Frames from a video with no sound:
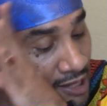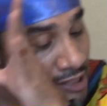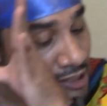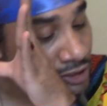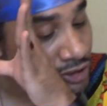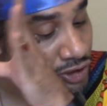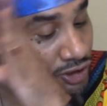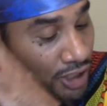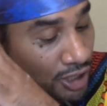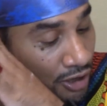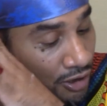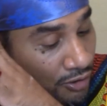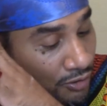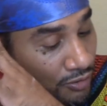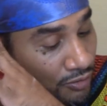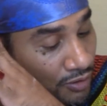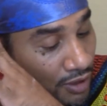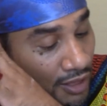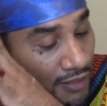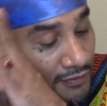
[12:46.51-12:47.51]

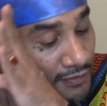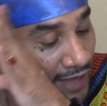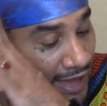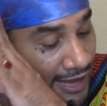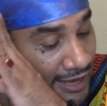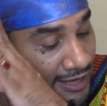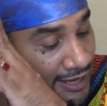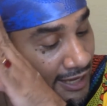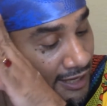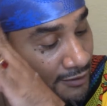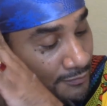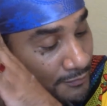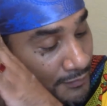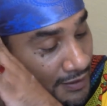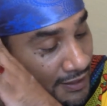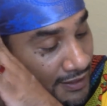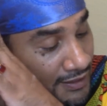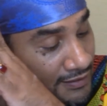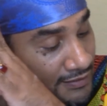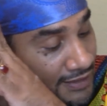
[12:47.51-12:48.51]
So that can
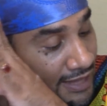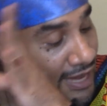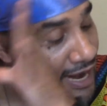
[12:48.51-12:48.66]
mean that